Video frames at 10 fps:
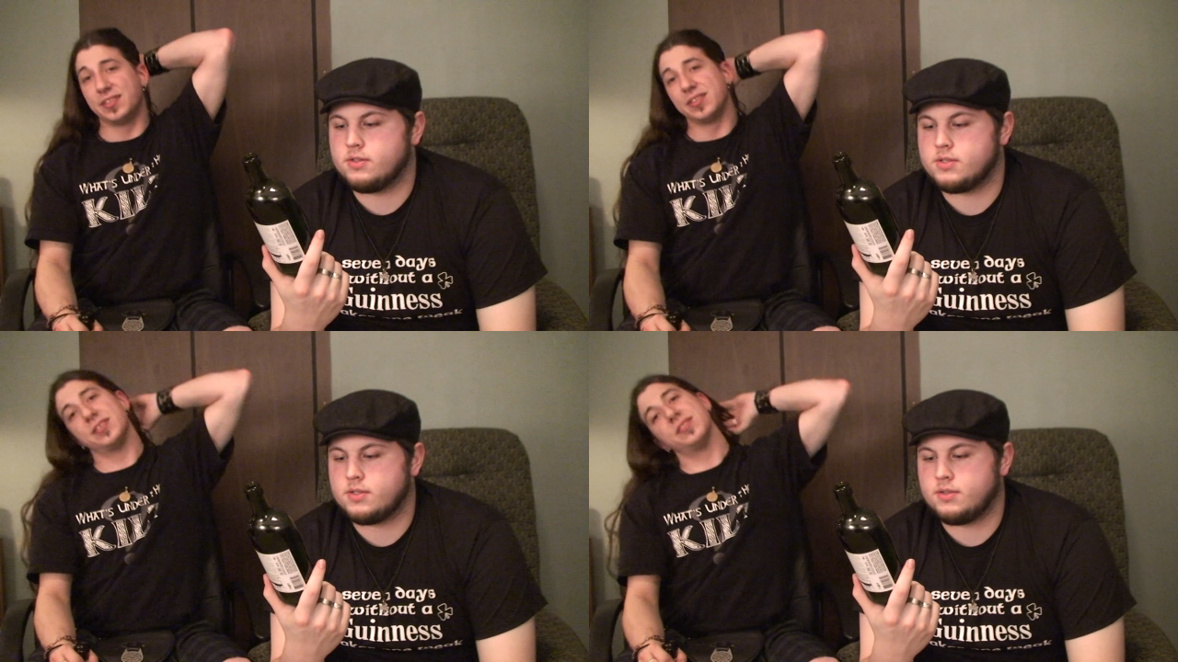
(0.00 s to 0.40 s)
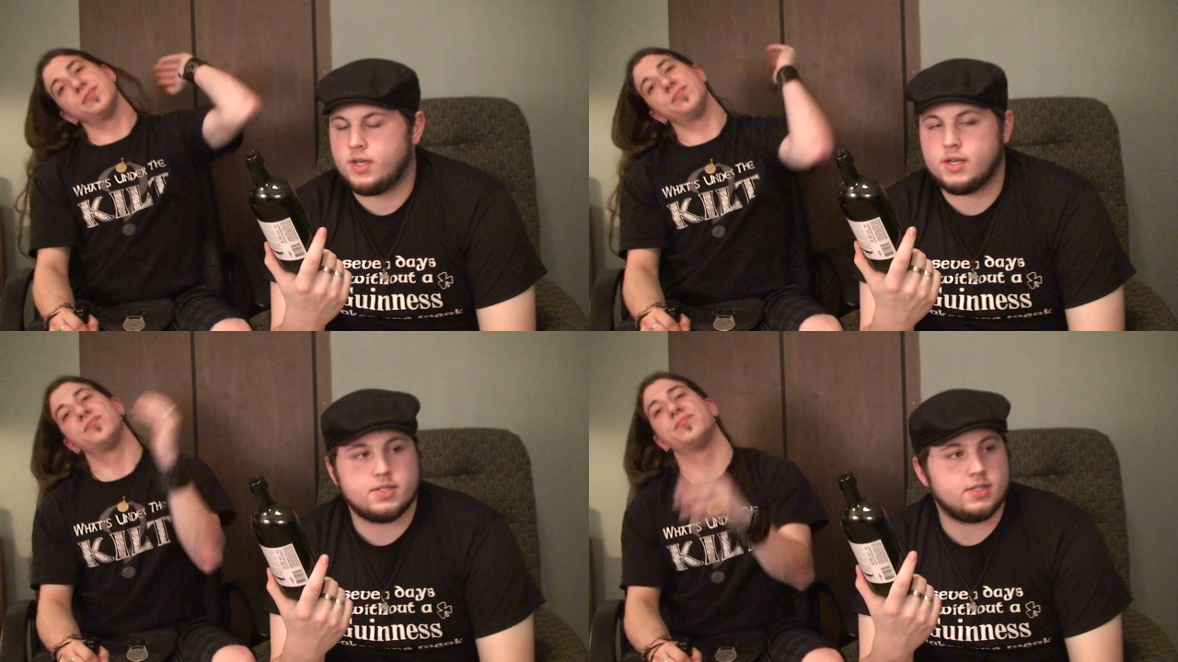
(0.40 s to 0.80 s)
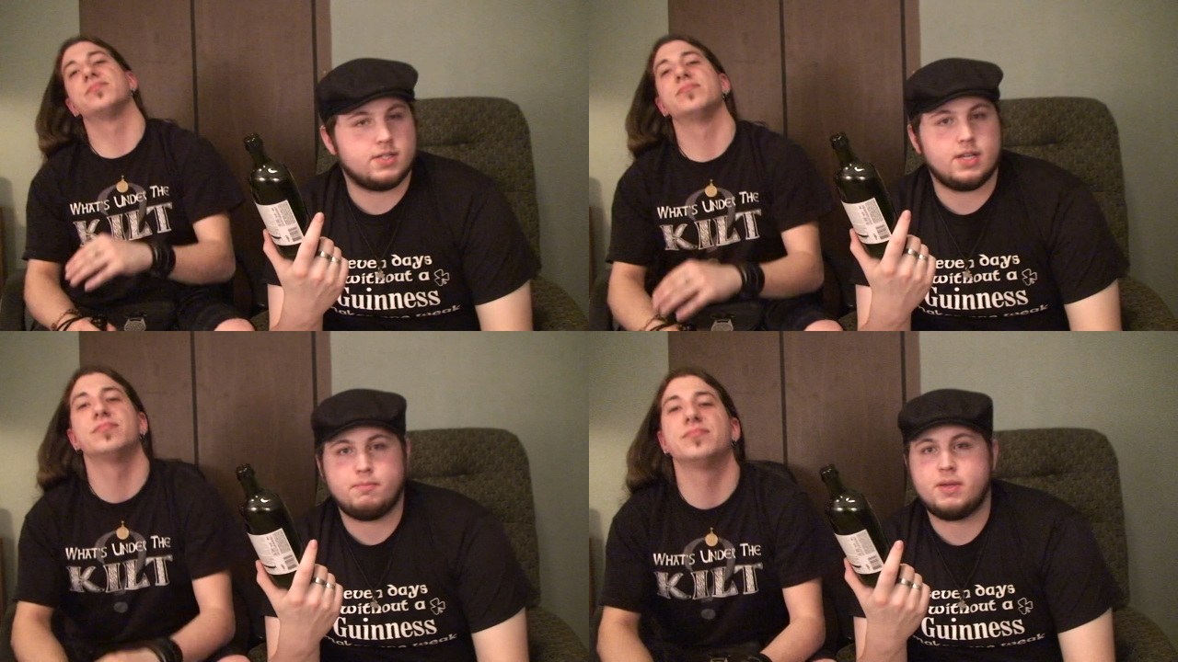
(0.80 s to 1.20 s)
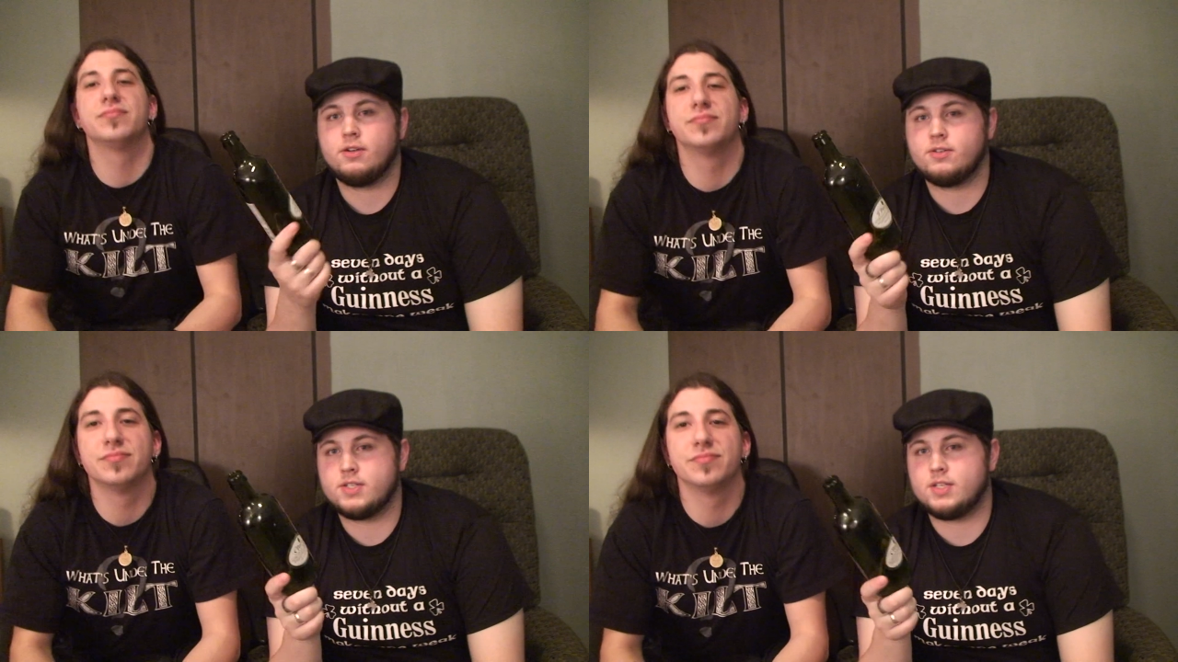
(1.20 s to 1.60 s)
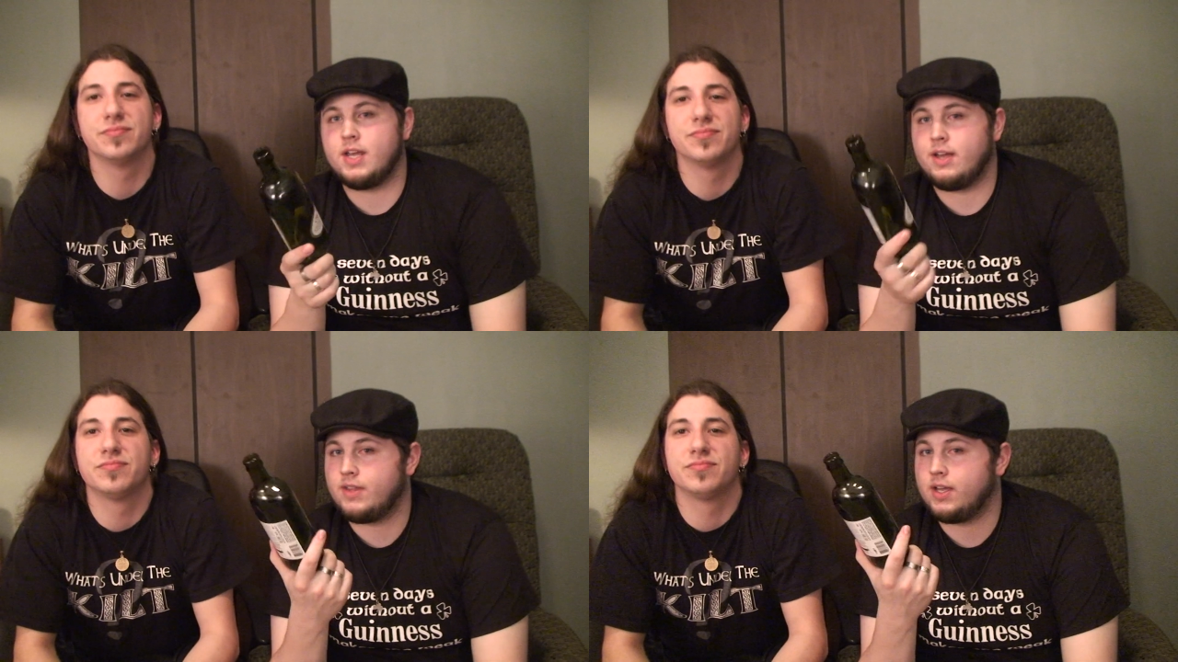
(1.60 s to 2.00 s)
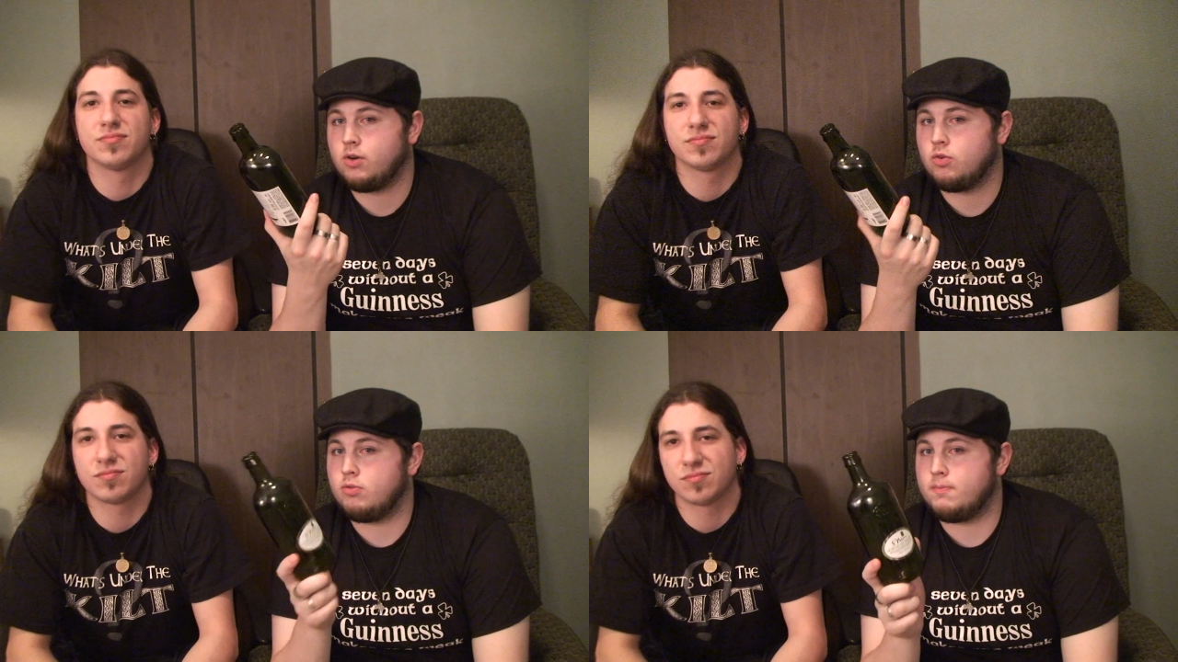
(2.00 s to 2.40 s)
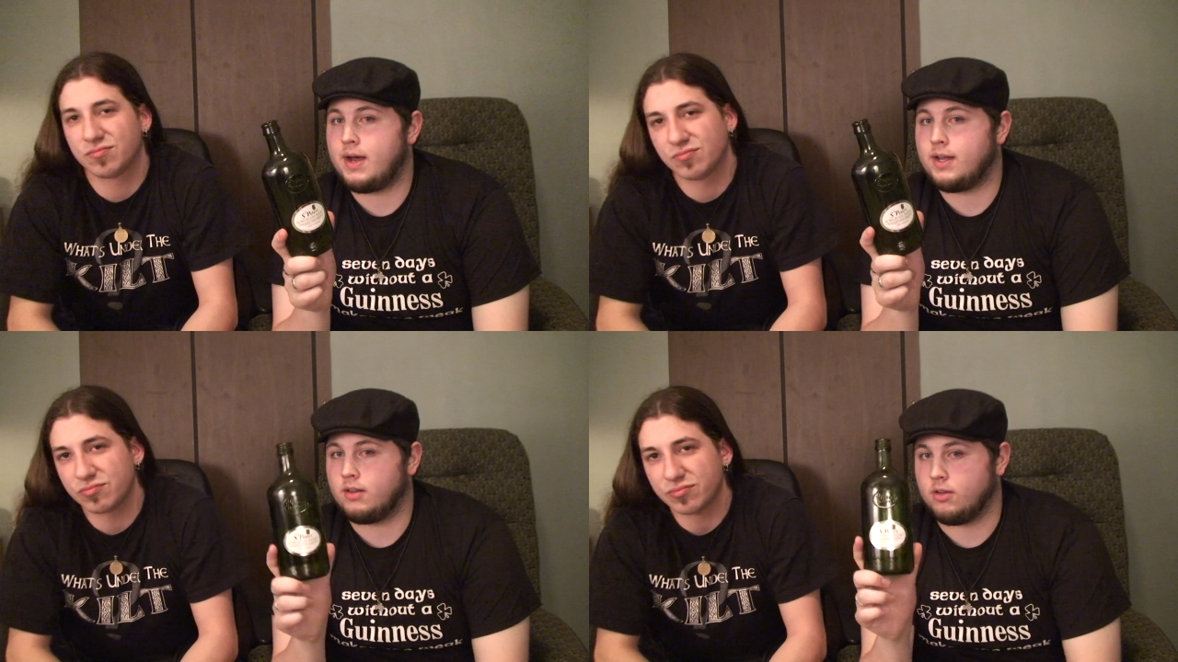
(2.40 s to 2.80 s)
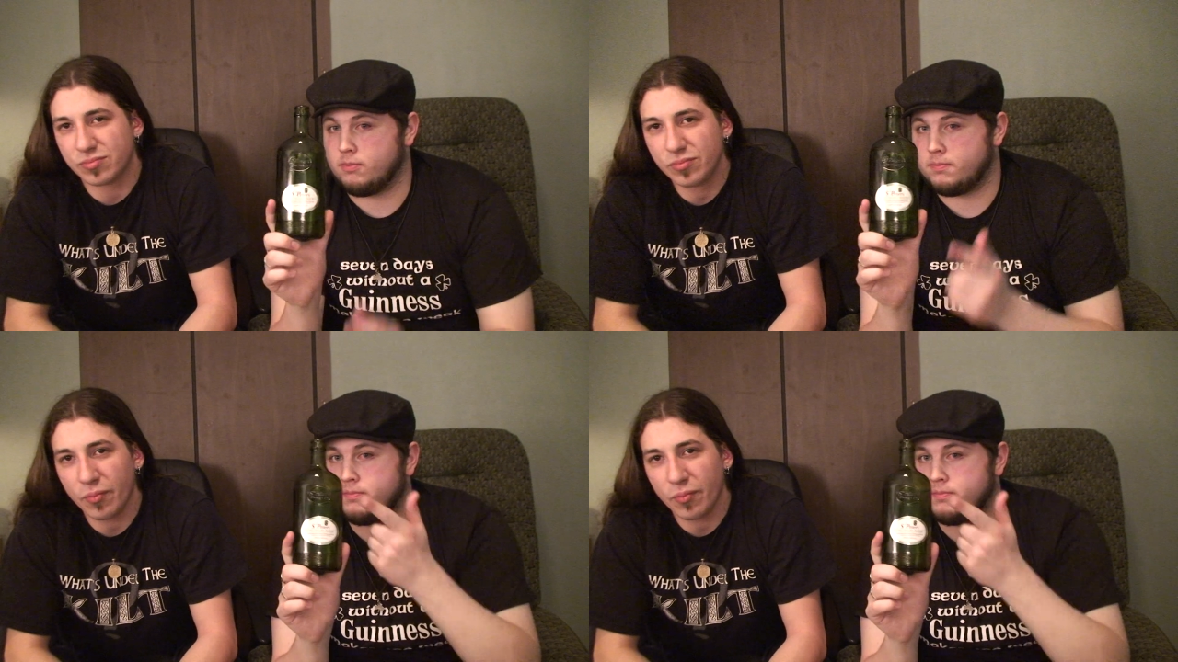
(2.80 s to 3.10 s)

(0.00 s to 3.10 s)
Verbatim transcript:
Speaker 1: already. Yes, the St. Peter's did have that cool bottle.